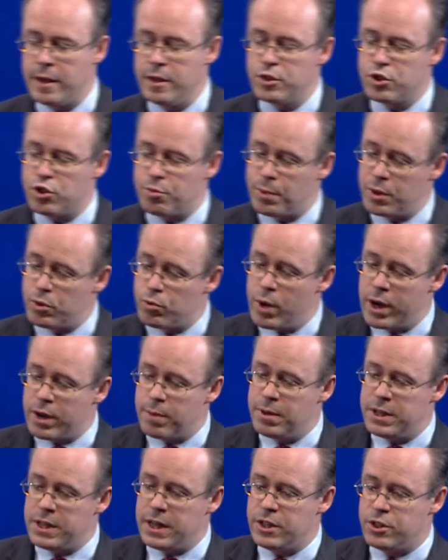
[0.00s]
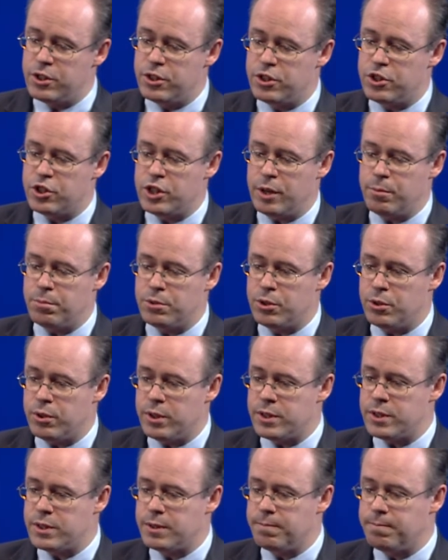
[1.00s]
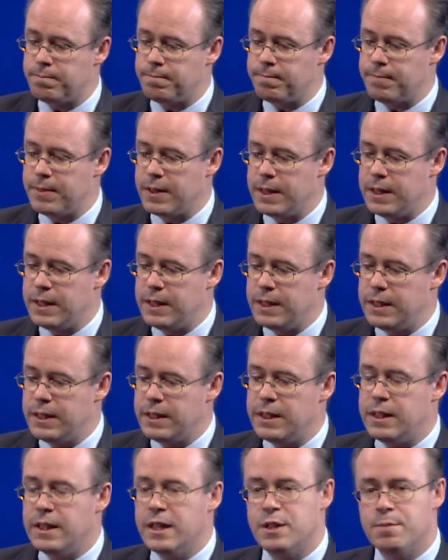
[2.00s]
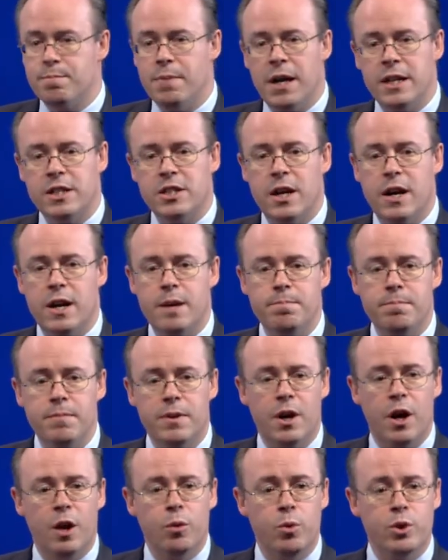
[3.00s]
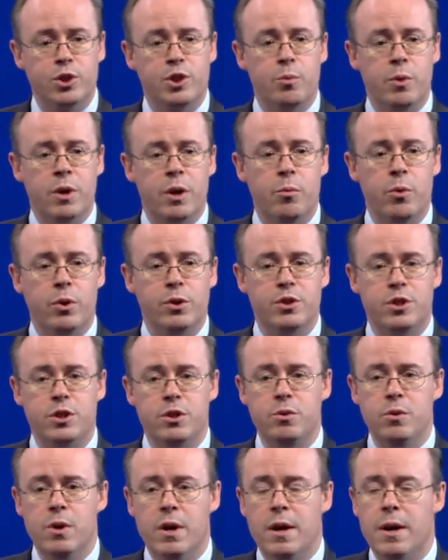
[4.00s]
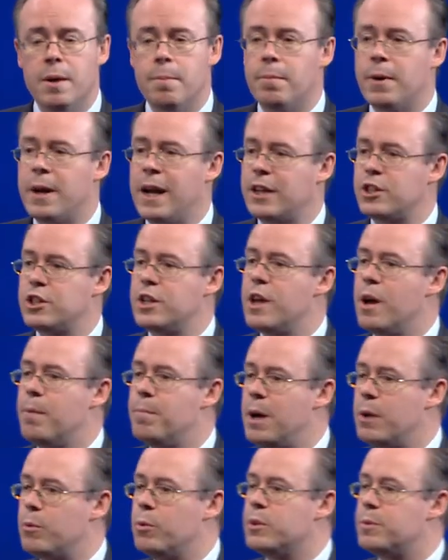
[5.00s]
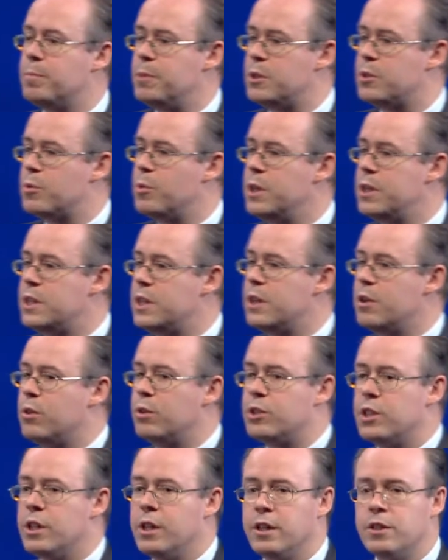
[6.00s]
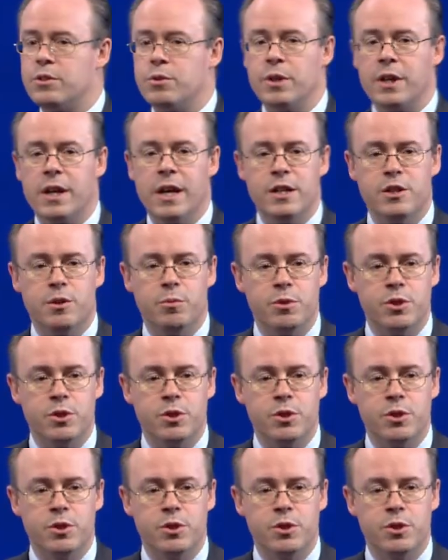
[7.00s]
But recommendations shape choice. It's my time, I'll watch it when I want to, but actually I might want to be tweeting or to engaging with